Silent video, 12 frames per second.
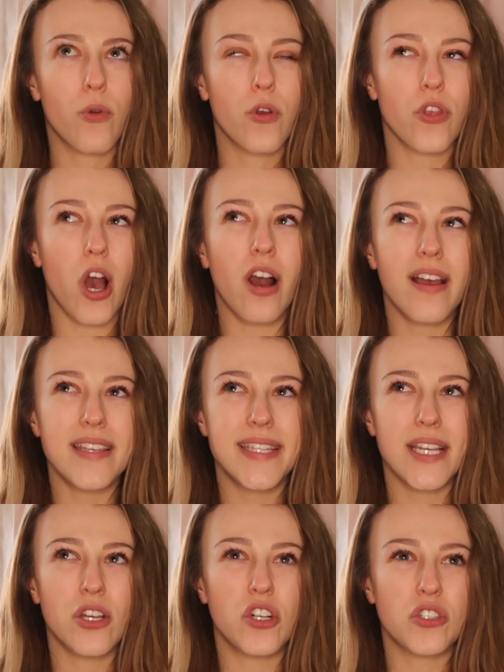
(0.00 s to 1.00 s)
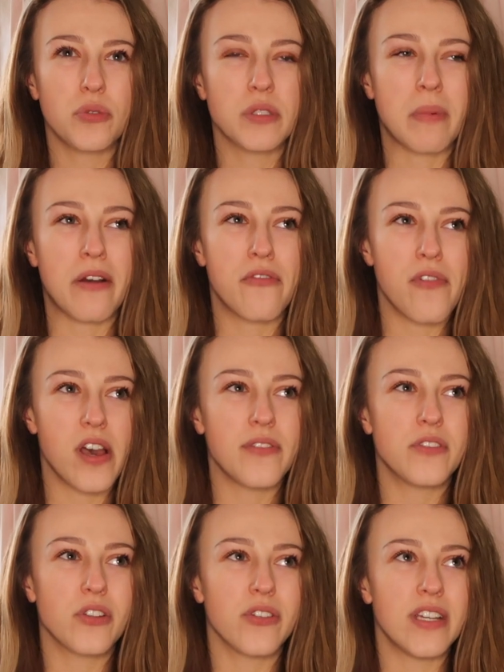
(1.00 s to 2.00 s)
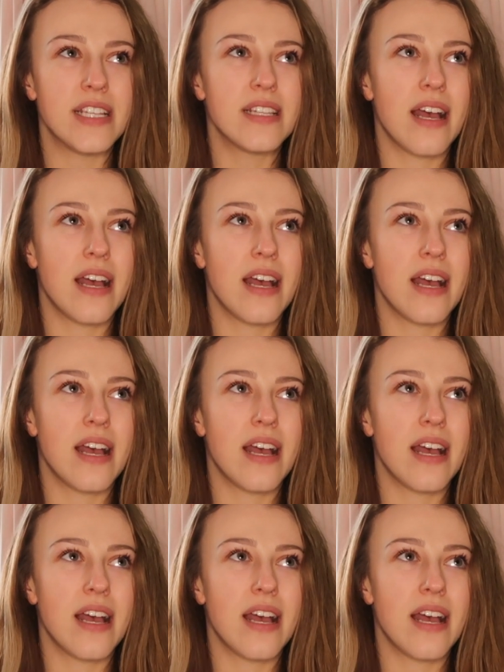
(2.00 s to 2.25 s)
the highest it got to was about 5 degrees,